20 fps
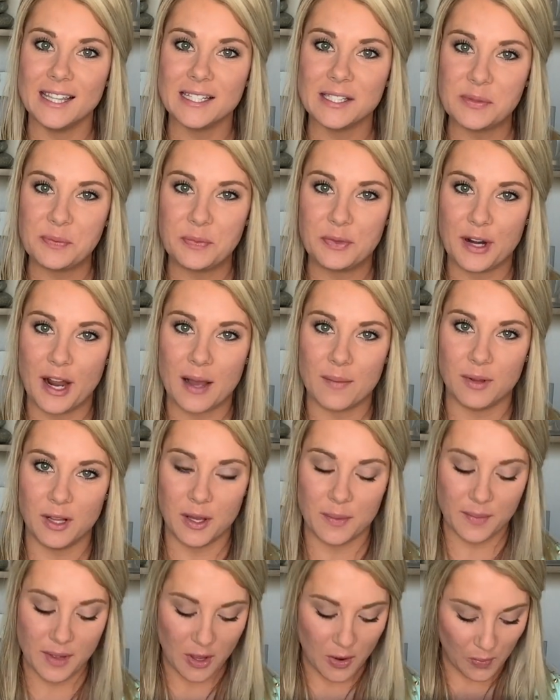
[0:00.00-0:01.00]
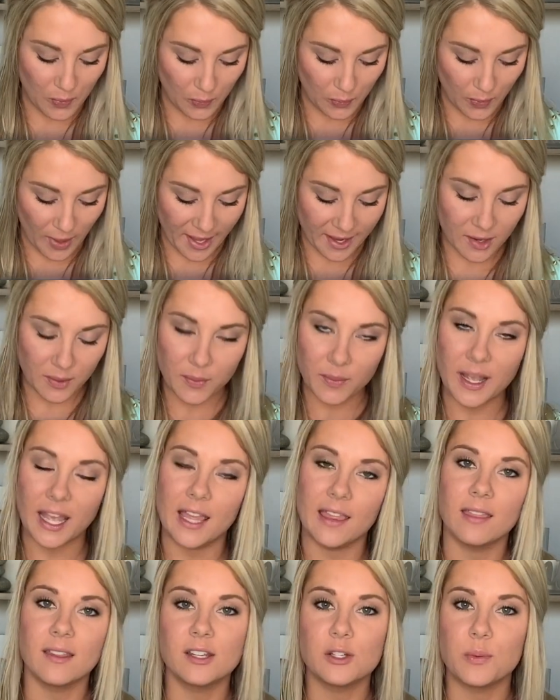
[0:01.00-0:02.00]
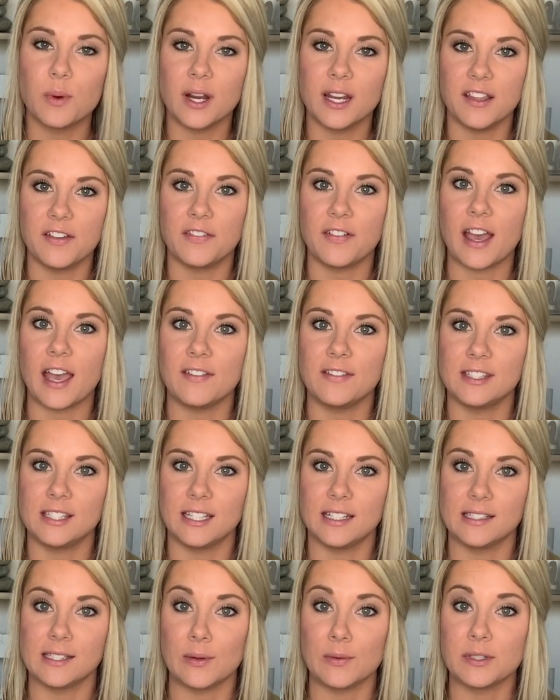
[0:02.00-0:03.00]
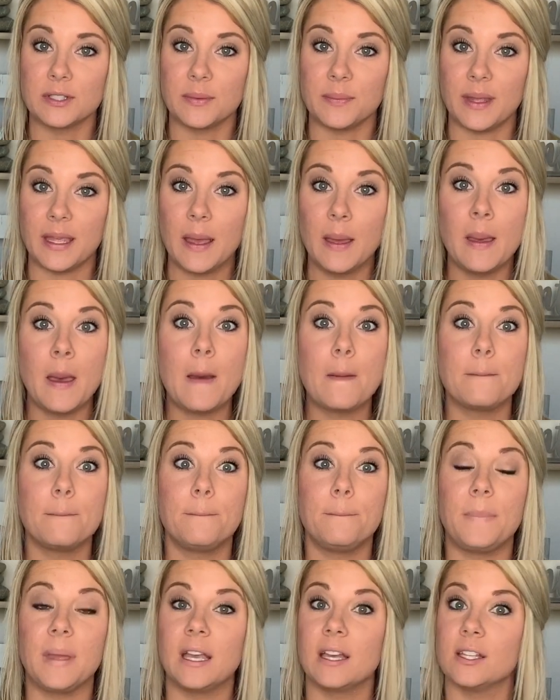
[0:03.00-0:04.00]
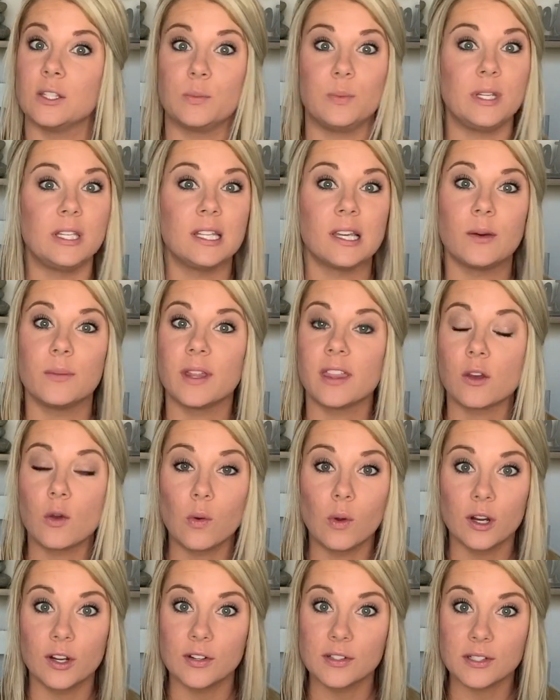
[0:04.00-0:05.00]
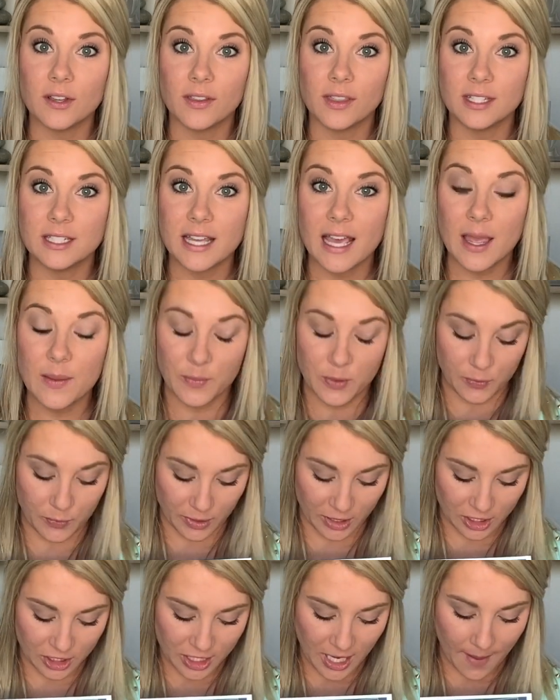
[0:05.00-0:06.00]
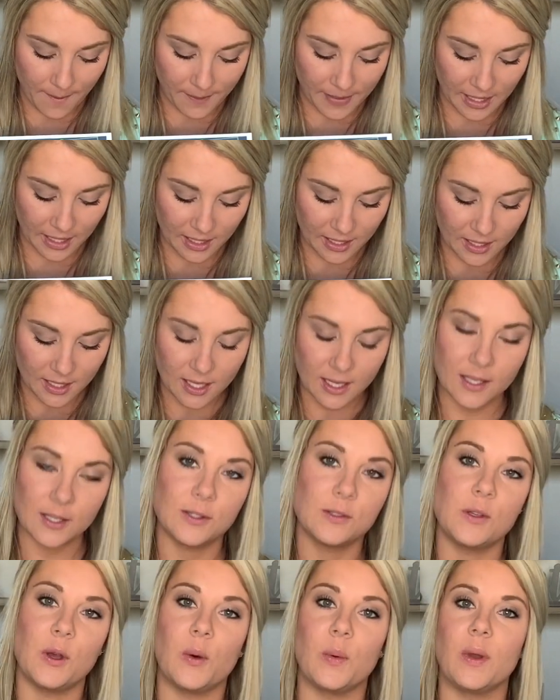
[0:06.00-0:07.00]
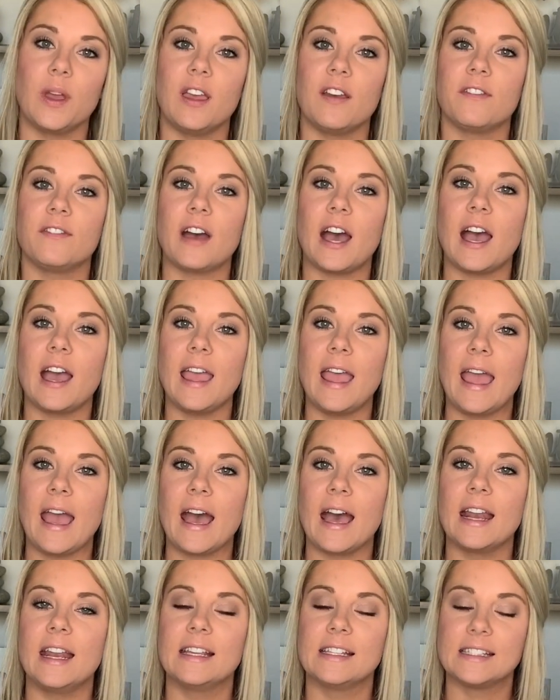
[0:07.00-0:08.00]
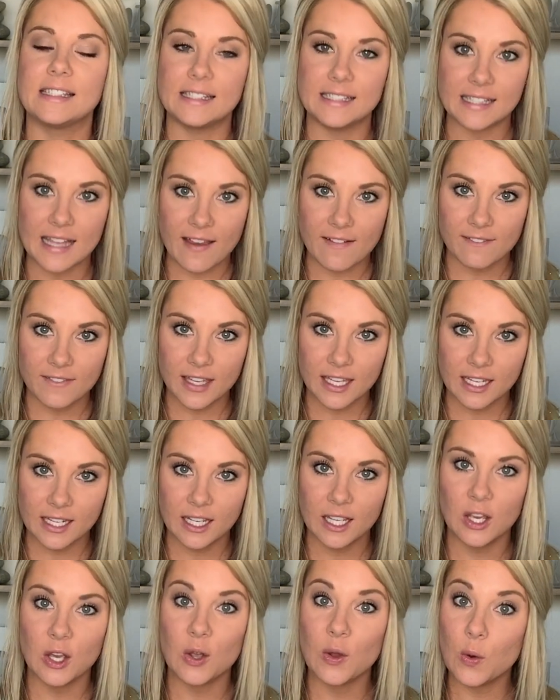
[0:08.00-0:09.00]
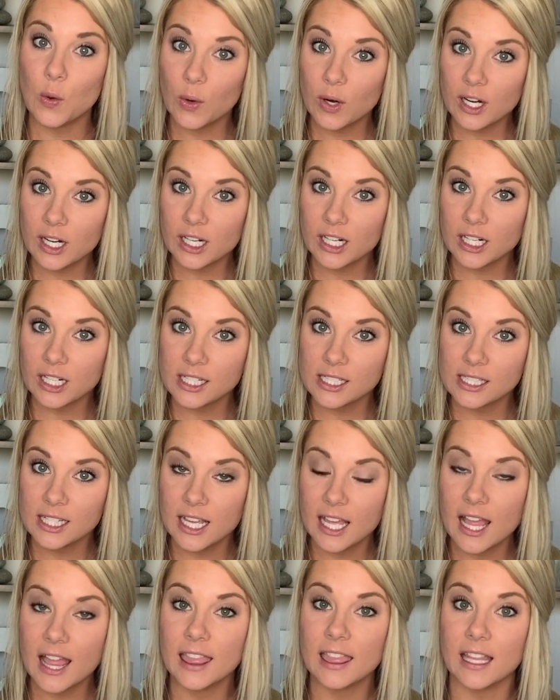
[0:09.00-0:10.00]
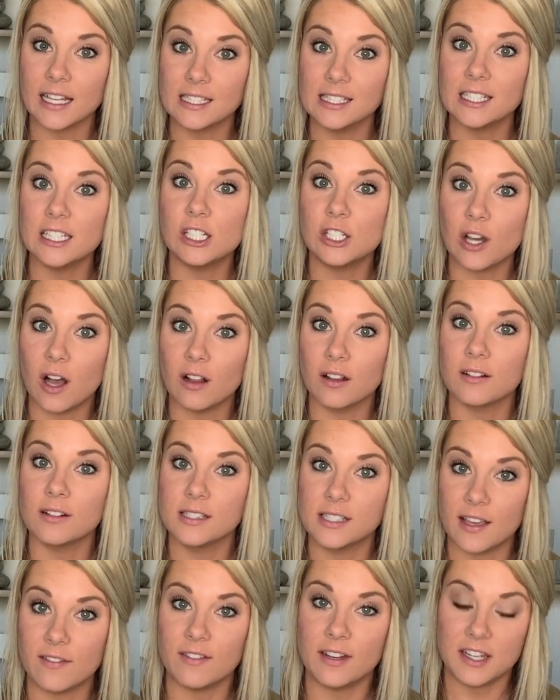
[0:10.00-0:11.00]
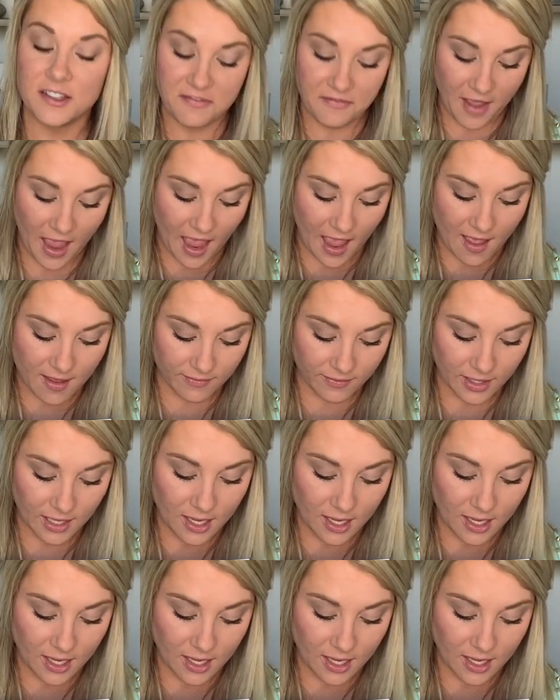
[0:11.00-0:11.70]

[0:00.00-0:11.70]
this problem, right away the 25 sticks out to me because we deal with quarters all the time when we're shopping. So if I had 7 quarters, that's $1.75.